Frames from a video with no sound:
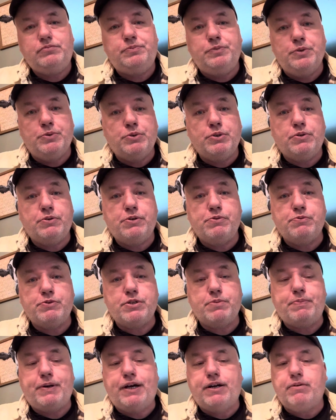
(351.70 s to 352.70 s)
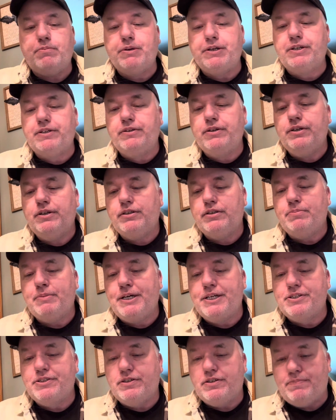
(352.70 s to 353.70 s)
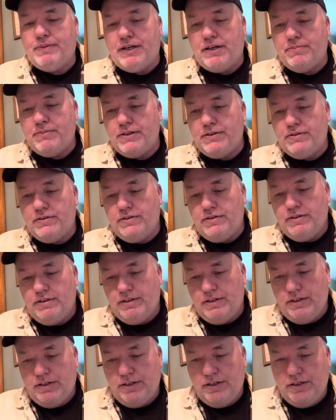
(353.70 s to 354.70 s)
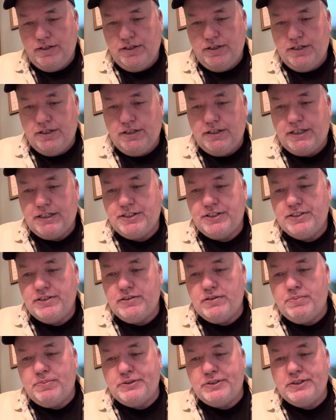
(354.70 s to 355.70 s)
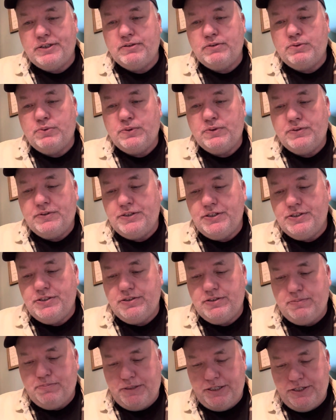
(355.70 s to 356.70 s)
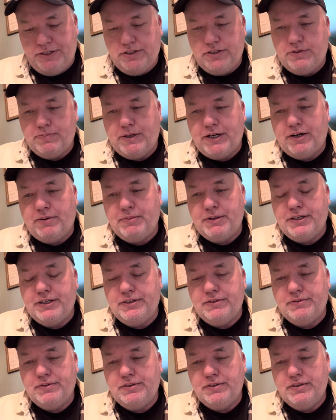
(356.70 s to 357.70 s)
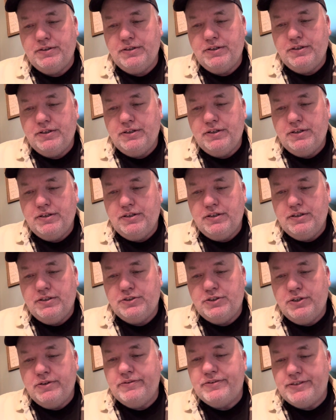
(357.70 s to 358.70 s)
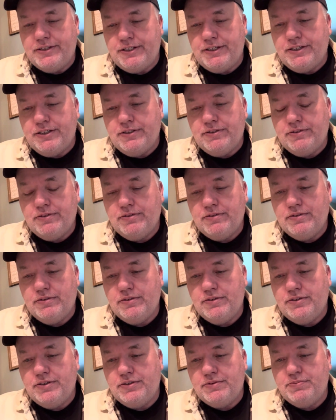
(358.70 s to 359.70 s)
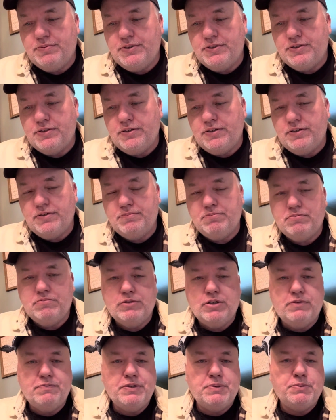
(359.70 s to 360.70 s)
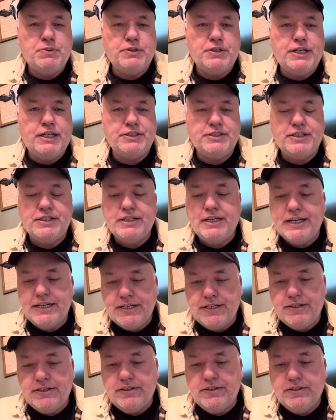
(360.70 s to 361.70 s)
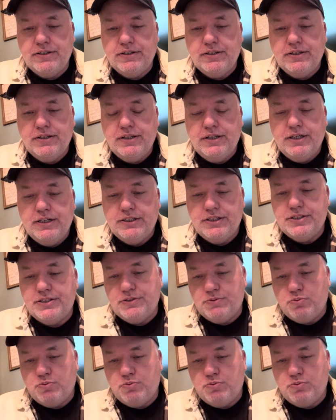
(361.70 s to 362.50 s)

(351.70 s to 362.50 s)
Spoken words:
We're going to go over Spider-Man, the Amazing Spider-Man. And like I said, no particular order. This is Amazing Spider-Man 210. This was November 1980. This is